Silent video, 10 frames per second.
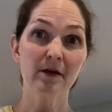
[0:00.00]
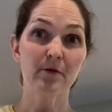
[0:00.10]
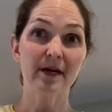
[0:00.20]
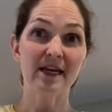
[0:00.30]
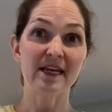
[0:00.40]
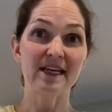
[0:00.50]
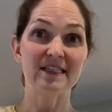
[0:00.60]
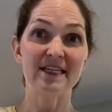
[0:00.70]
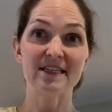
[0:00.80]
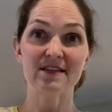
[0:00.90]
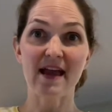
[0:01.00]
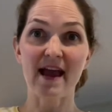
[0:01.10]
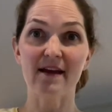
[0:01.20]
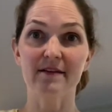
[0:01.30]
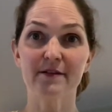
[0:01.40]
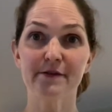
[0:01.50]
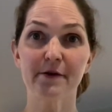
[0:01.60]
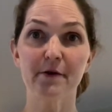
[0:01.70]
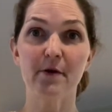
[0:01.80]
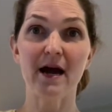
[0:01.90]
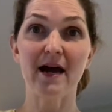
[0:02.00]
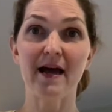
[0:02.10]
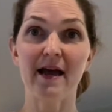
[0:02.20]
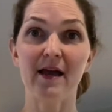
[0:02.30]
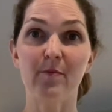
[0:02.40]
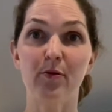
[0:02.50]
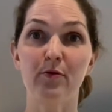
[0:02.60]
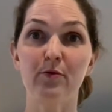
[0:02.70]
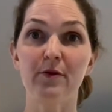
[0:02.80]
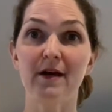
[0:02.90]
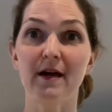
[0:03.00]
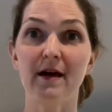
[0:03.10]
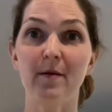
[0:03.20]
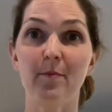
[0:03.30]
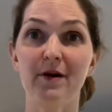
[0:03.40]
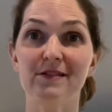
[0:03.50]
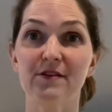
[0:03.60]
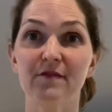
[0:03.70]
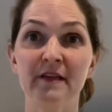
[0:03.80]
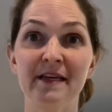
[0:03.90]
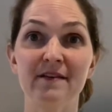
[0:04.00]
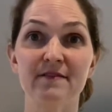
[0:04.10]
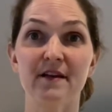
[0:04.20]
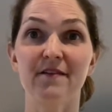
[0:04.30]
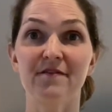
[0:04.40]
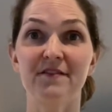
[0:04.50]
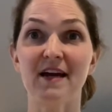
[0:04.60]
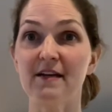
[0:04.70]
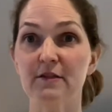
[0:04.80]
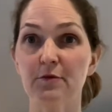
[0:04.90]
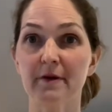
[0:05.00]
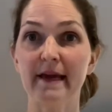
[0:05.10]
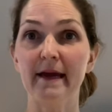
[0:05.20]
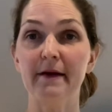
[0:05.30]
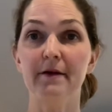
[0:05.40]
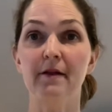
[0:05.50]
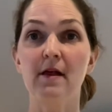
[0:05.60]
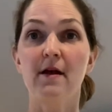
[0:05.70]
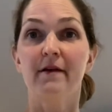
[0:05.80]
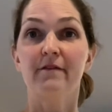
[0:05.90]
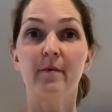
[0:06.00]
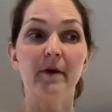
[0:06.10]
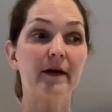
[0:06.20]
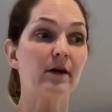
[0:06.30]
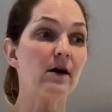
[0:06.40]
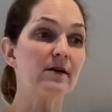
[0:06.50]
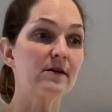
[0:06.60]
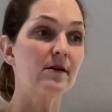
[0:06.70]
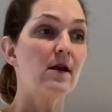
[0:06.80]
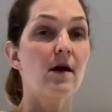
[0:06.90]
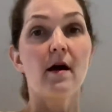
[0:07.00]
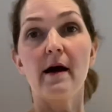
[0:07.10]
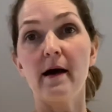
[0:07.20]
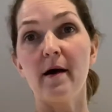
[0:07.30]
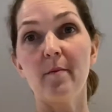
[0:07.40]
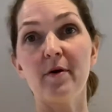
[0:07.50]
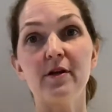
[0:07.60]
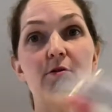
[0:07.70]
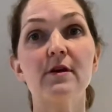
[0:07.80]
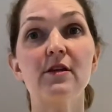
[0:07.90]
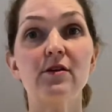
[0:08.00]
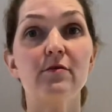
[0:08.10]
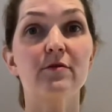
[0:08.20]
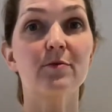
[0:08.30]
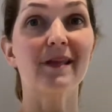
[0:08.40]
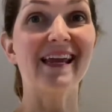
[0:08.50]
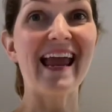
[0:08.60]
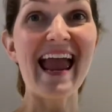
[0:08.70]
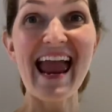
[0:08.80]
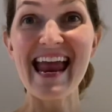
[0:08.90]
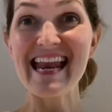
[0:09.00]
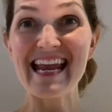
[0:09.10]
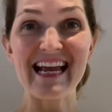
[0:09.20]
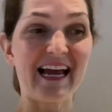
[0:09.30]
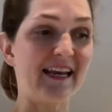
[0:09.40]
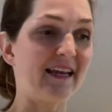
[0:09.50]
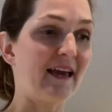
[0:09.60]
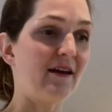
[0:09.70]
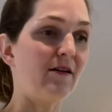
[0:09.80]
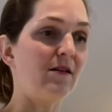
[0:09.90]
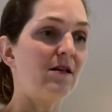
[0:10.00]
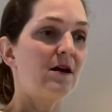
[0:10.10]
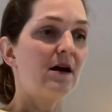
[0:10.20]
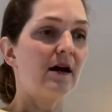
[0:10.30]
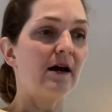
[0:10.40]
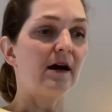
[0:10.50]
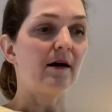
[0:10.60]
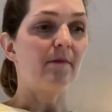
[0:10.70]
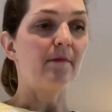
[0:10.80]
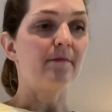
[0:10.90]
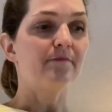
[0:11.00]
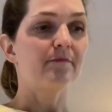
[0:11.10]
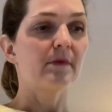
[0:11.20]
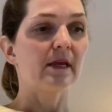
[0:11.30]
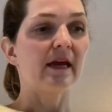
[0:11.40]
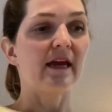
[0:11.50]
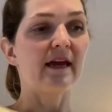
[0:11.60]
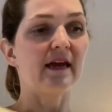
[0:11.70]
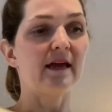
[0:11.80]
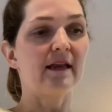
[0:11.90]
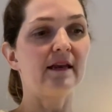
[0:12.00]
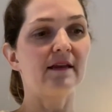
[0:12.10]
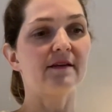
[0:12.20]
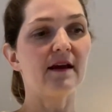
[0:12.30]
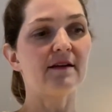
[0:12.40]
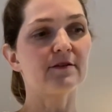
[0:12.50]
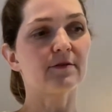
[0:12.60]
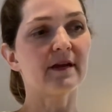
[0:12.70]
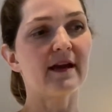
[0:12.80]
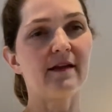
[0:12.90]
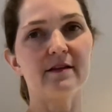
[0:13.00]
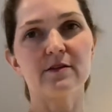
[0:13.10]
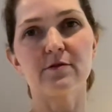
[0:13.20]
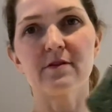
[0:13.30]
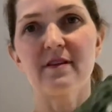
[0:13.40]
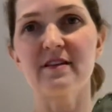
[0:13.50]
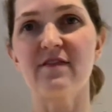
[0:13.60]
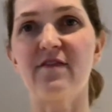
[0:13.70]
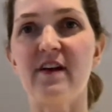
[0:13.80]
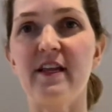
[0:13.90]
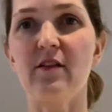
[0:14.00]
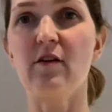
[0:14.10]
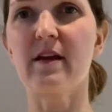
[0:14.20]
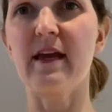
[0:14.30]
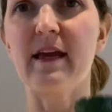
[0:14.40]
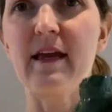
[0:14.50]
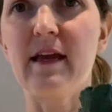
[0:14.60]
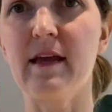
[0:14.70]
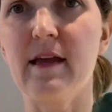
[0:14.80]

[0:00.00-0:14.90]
quick and easy snack. So I pulled a bunch of leaves of dinosaur kale from my garden, but you can use really any kind of kale. And dinosaur kale is sort of this funny looking